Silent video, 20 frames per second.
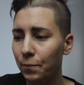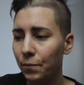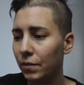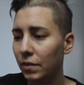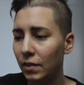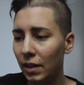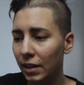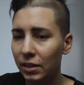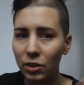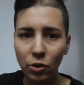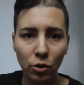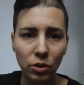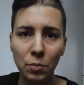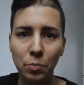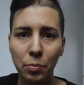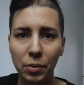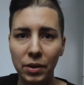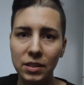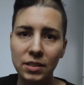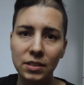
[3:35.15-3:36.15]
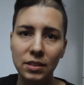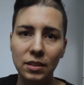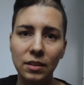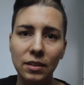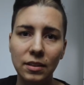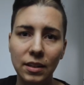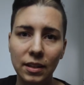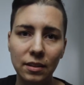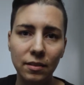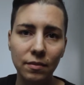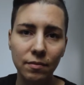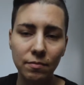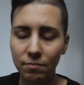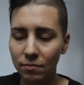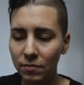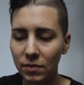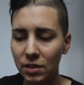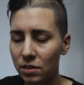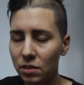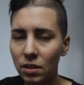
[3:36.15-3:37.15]
like, the only person that
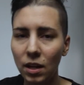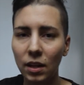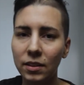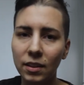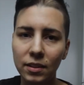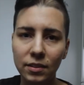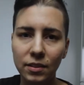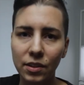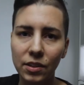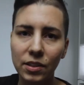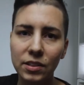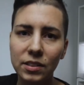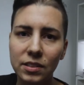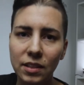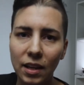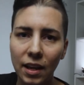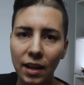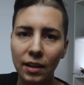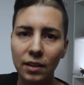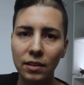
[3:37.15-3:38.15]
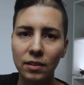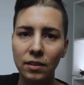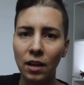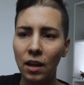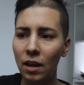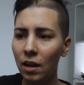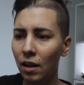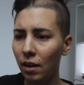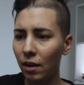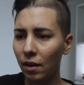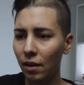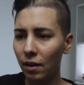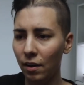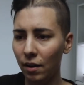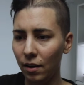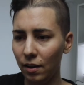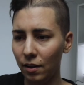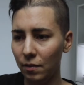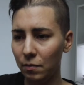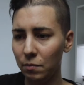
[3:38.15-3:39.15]
does not understand
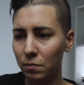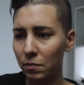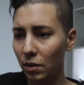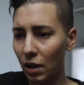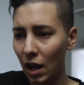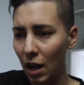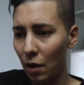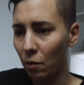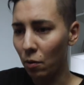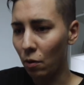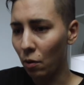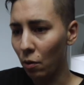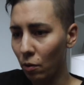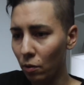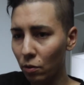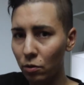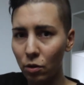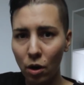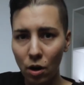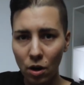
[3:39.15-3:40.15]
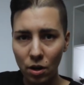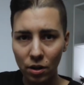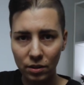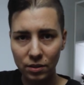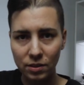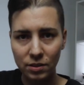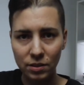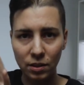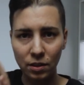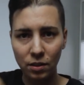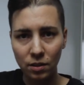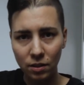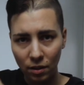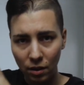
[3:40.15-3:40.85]
how all cogs